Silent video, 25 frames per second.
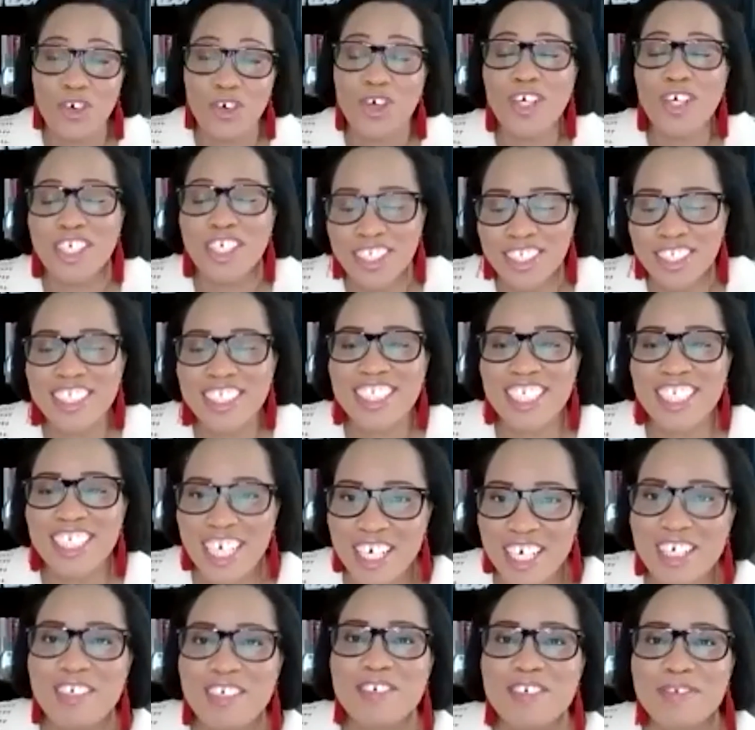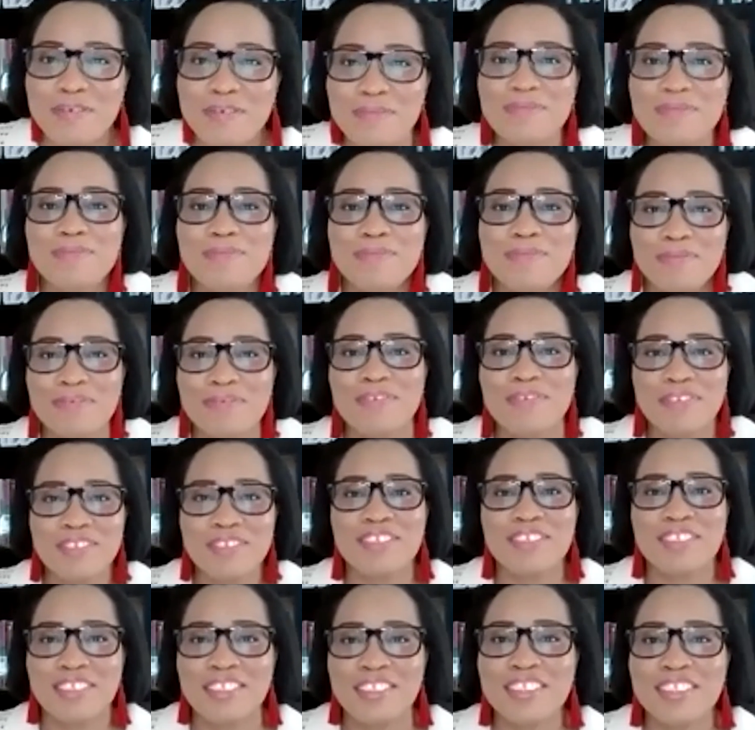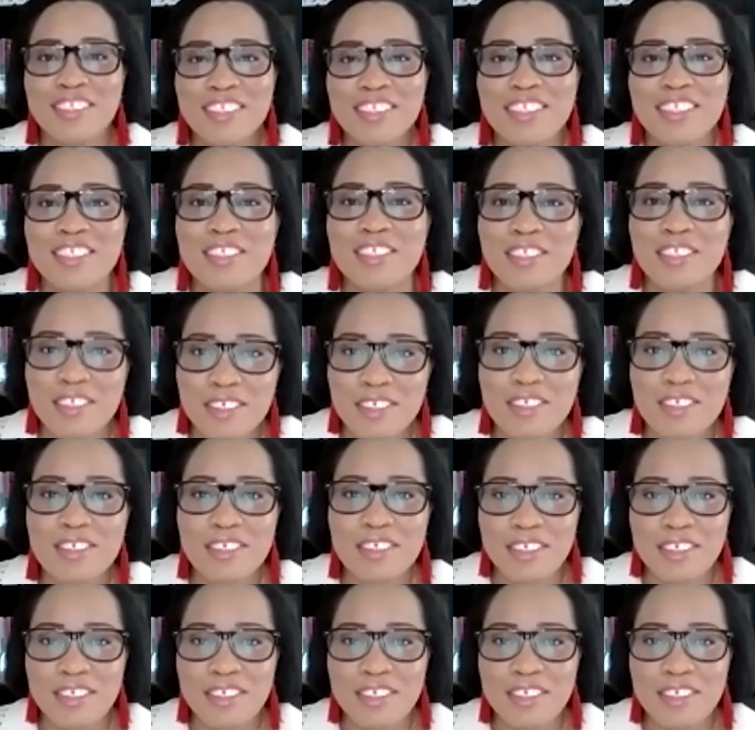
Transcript: Because there's things that society won't pay for.